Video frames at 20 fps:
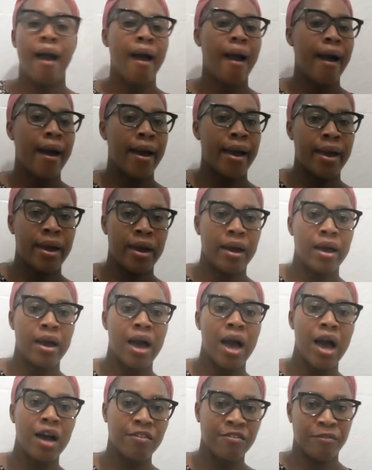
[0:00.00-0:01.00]
I
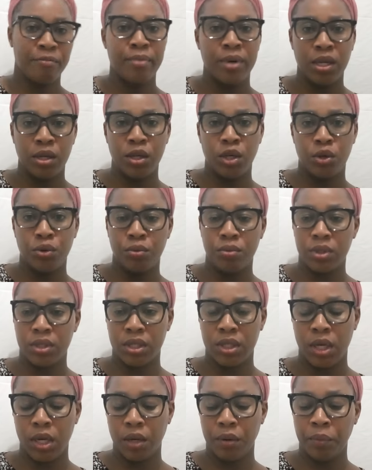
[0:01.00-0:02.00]
have been
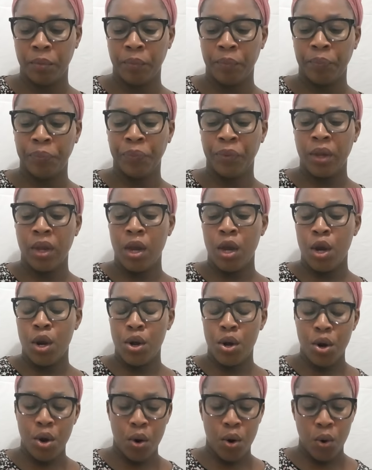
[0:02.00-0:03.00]
using.
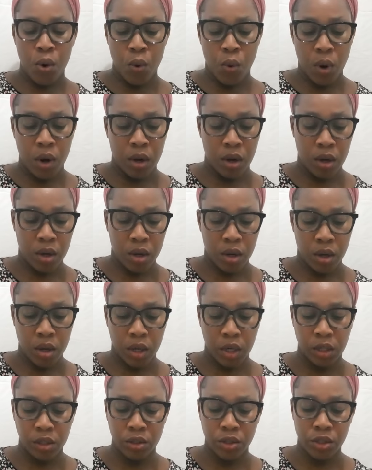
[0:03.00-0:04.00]
Now,
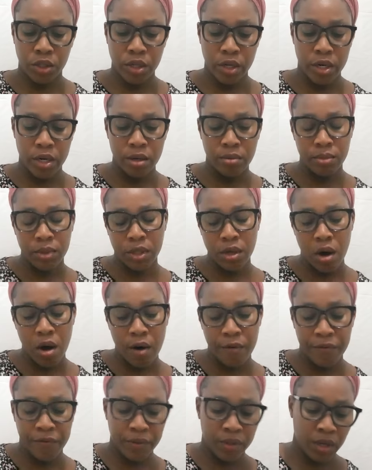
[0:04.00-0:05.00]
in terms
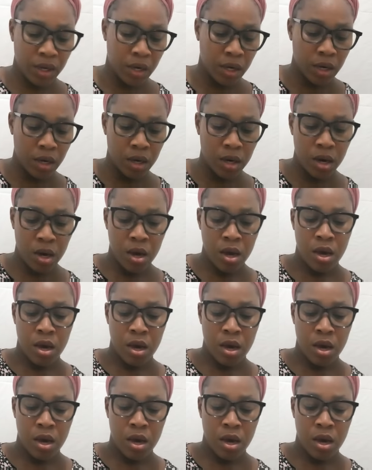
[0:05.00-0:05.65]
of the